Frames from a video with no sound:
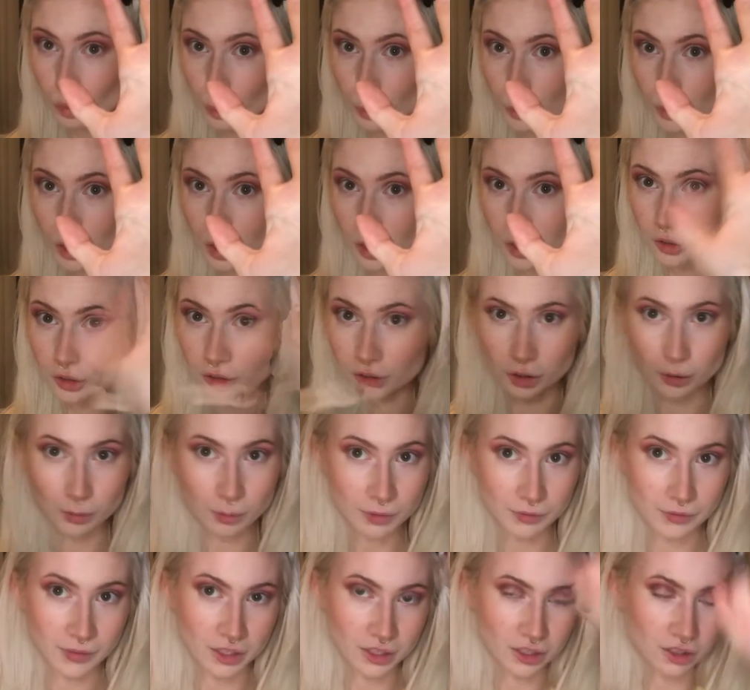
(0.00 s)
We are so
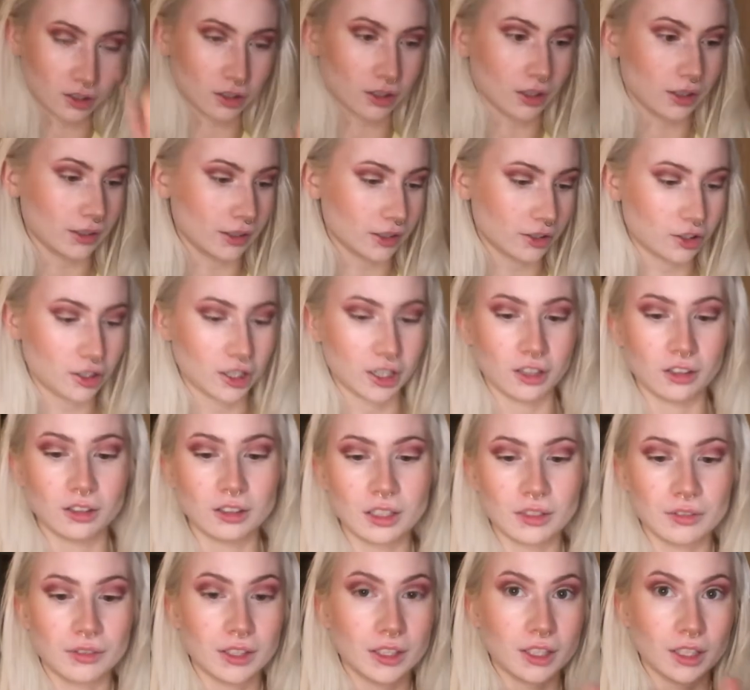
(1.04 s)
professional on this channel,
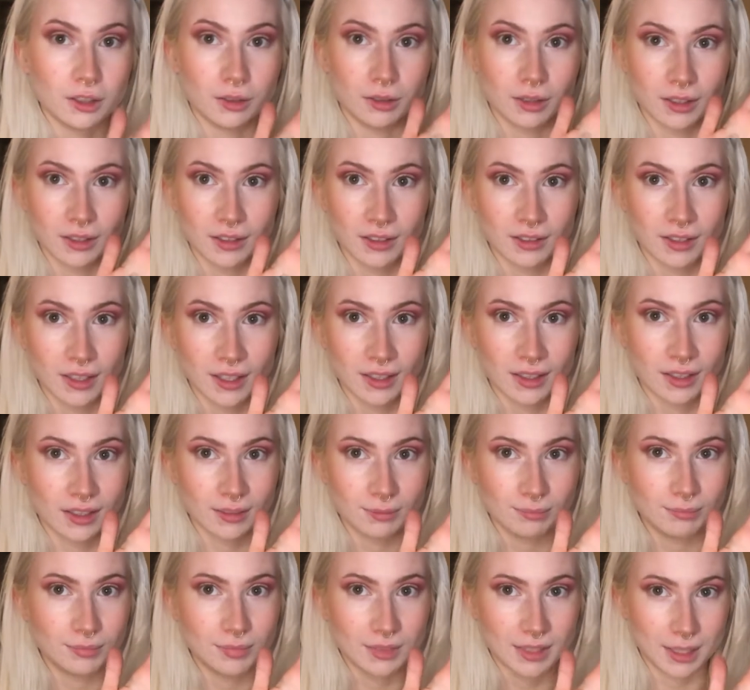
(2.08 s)
even though this is like the
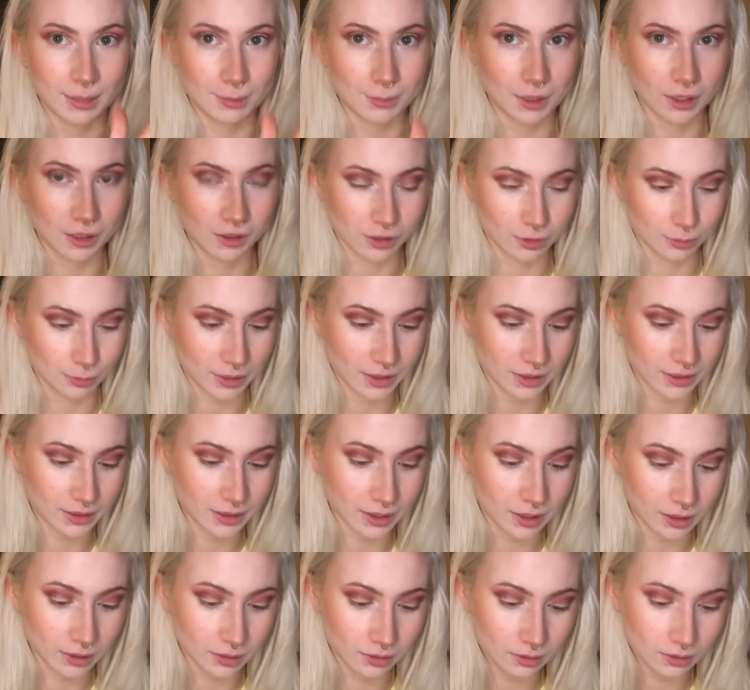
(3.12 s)
same color as my
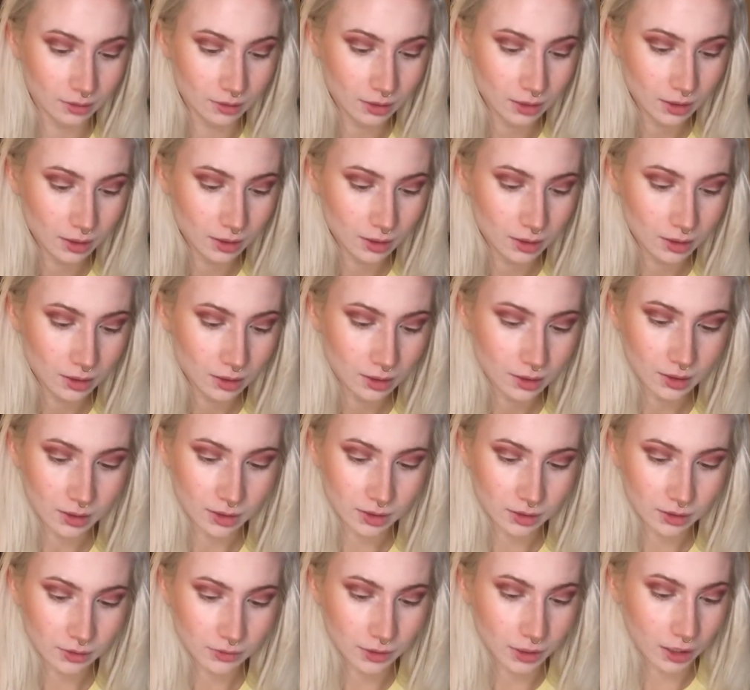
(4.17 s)
skin.
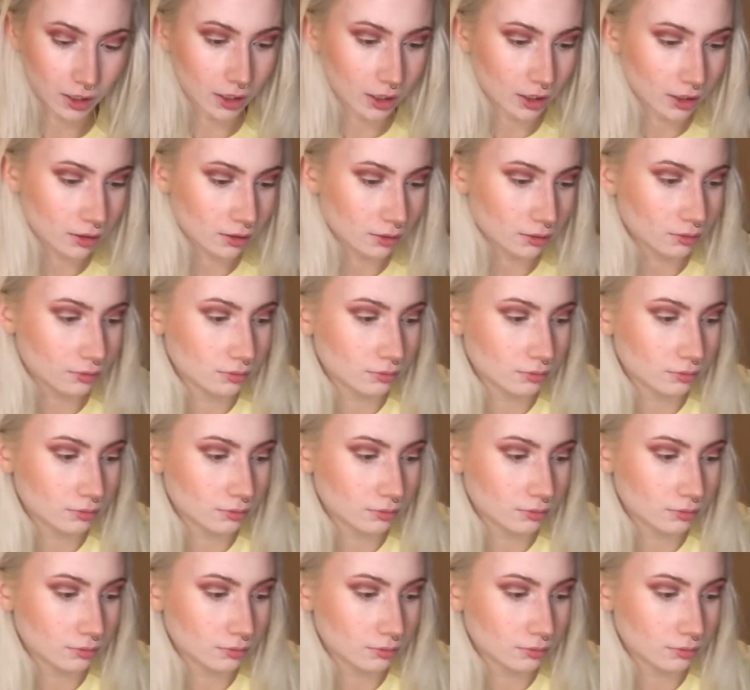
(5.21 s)
It's fine.